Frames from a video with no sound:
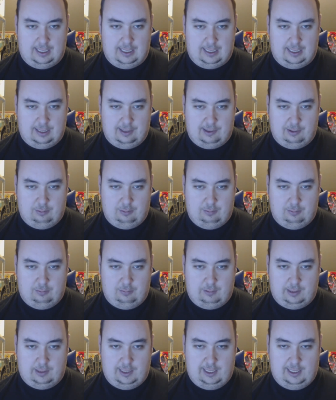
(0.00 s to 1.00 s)
So,
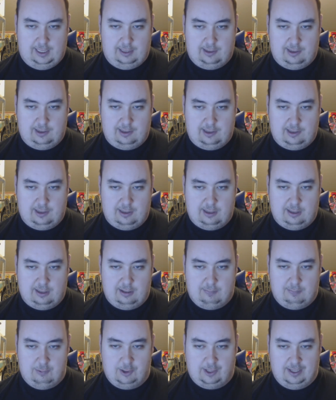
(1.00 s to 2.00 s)
geeks.
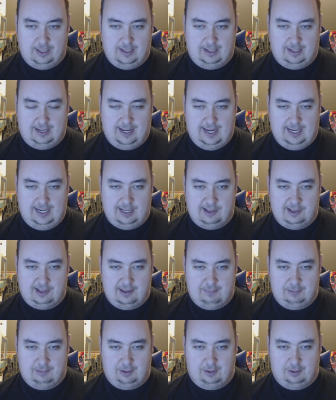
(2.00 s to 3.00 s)
I'm just going to kind of
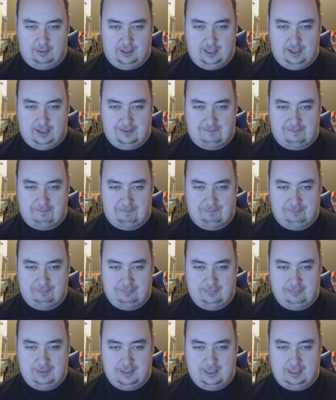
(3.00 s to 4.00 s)
skim through here.
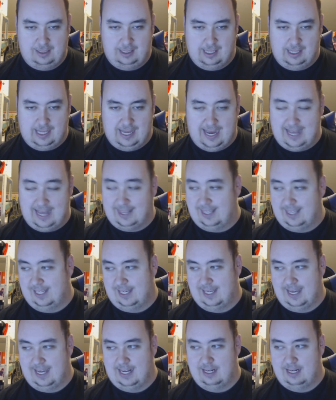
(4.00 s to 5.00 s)
I think I
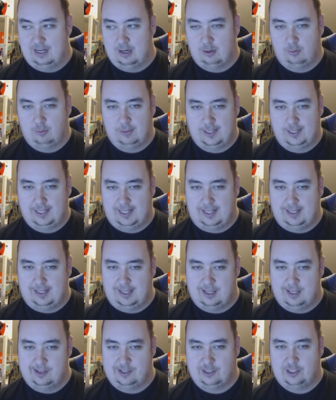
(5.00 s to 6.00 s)
kind of know what a geek
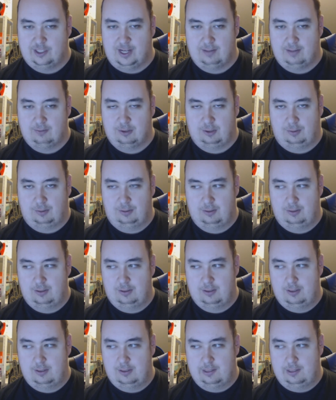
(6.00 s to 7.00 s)
is in general.
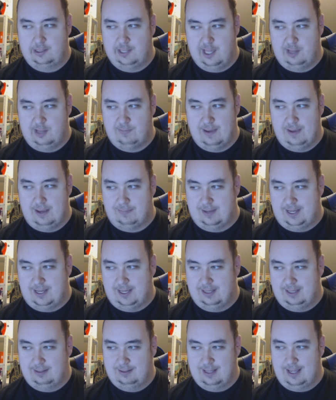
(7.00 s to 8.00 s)
This may
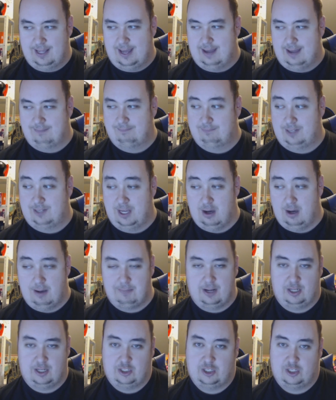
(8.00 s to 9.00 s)
be, I'm
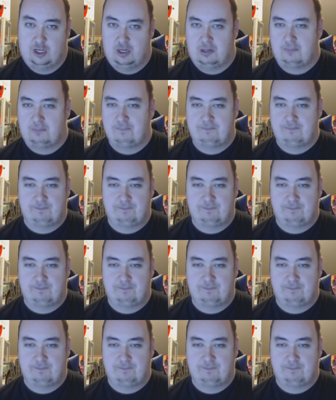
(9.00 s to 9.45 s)
not sure.